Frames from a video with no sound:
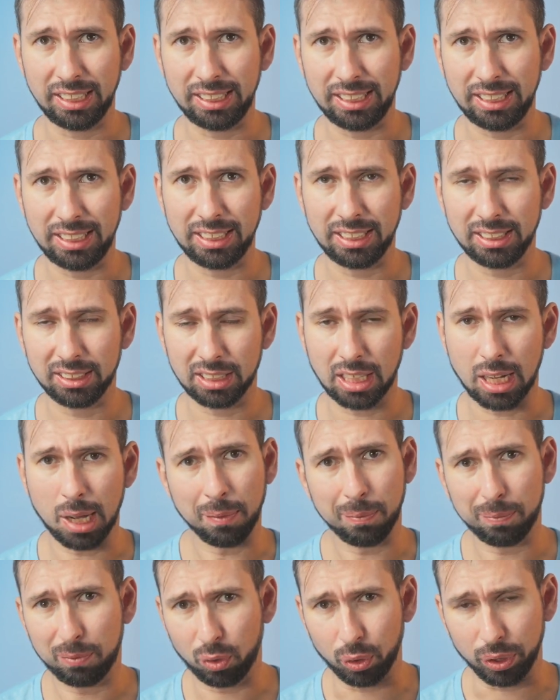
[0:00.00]
is
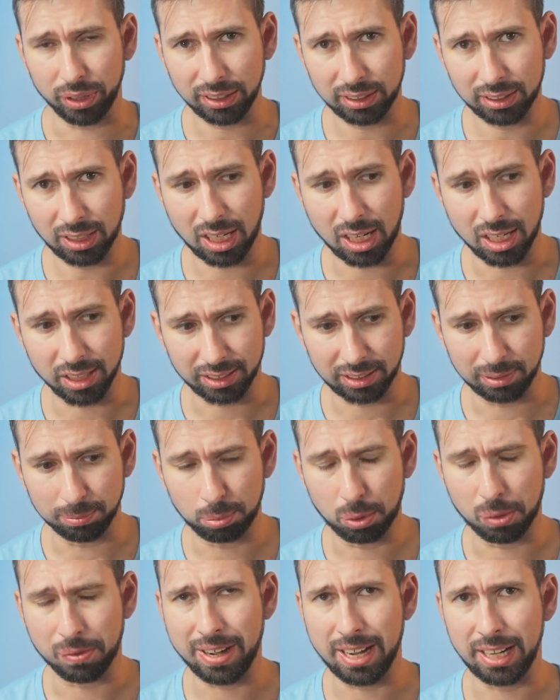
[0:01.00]
up for the task and
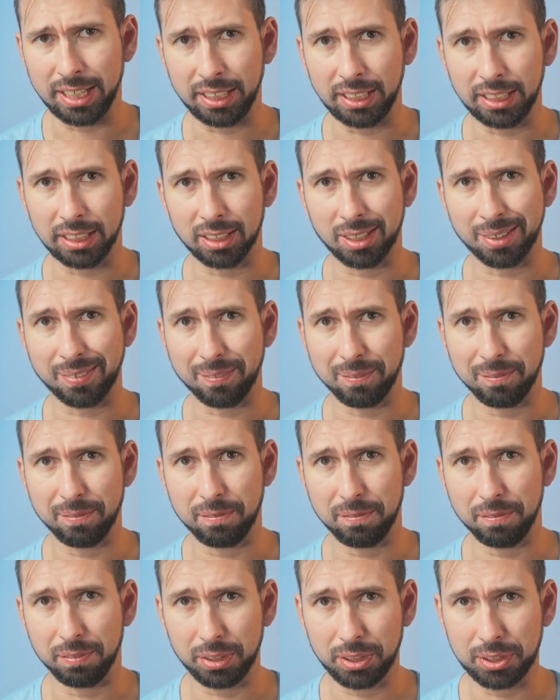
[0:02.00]
providing a
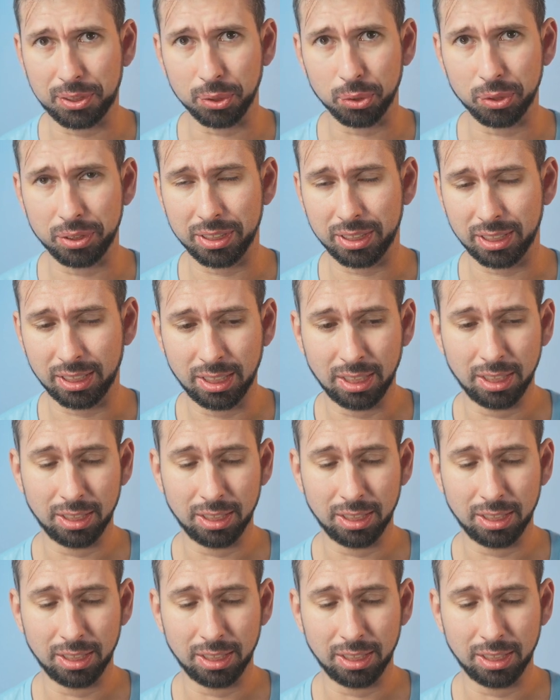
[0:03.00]
good